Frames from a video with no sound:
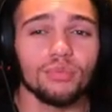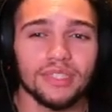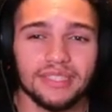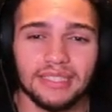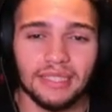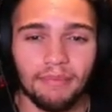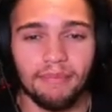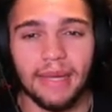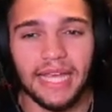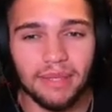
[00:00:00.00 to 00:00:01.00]
we see
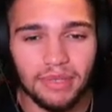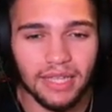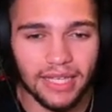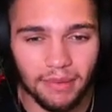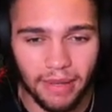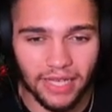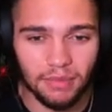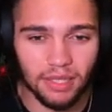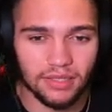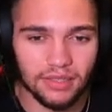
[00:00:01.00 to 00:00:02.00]
maybe like a
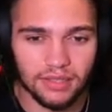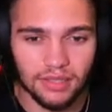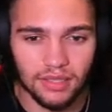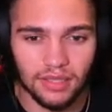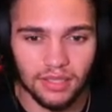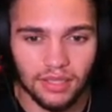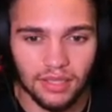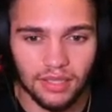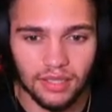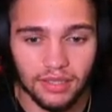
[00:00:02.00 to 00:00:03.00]
Mandibuzz.
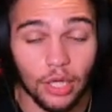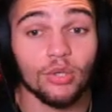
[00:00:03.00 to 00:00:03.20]
They're going to